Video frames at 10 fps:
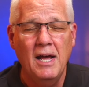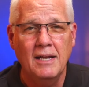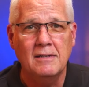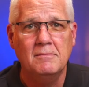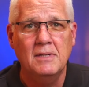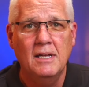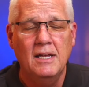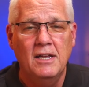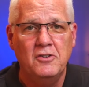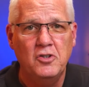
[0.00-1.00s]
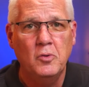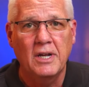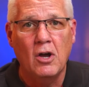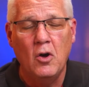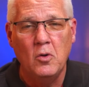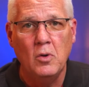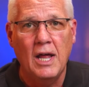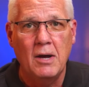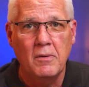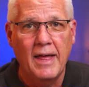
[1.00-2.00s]
not doing a whole
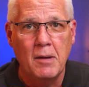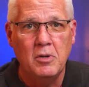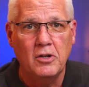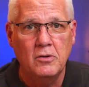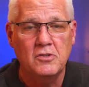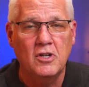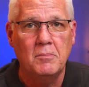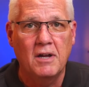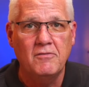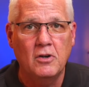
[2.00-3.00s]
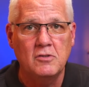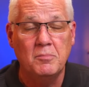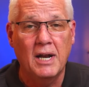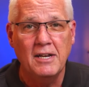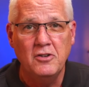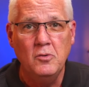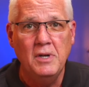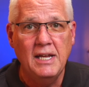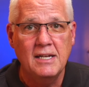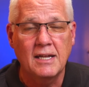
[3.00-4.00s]
lot with Apple Notes on my phones, but I do
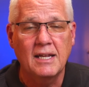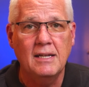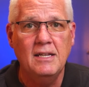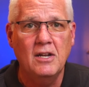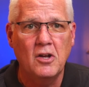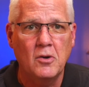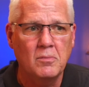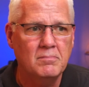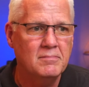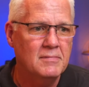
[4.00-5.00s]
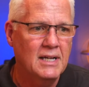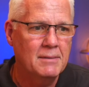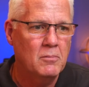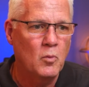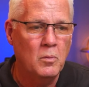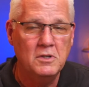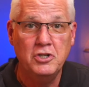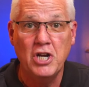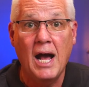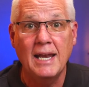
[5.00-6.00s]
need to,
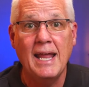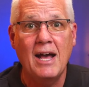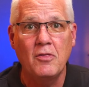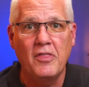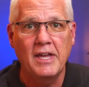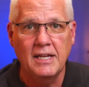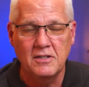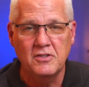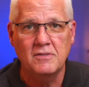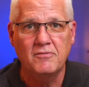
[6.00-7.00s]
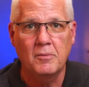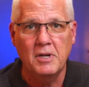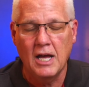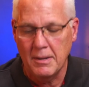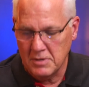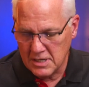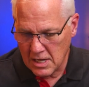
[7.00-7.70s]
jot down things from time to